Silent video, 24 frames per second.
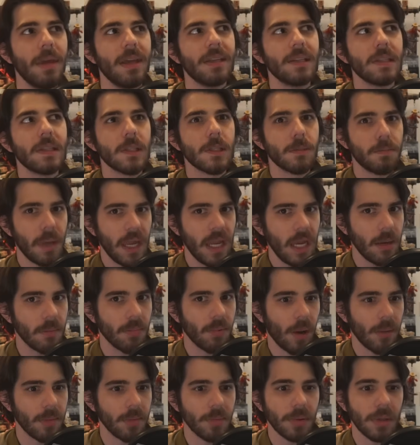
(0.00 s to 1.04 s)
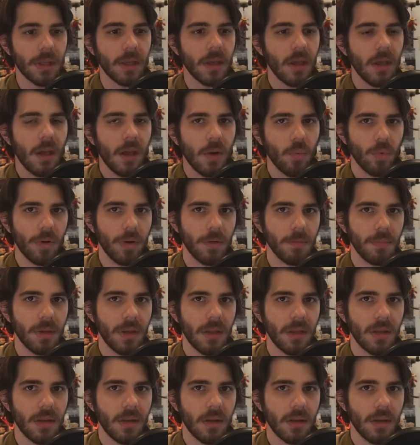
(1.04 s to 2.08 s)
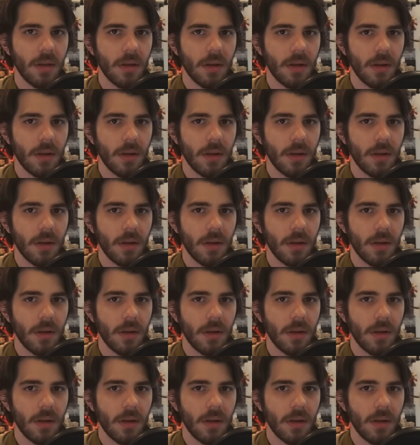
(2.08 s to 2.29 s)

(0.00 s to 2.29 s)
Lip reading: and Spain probably, would have been,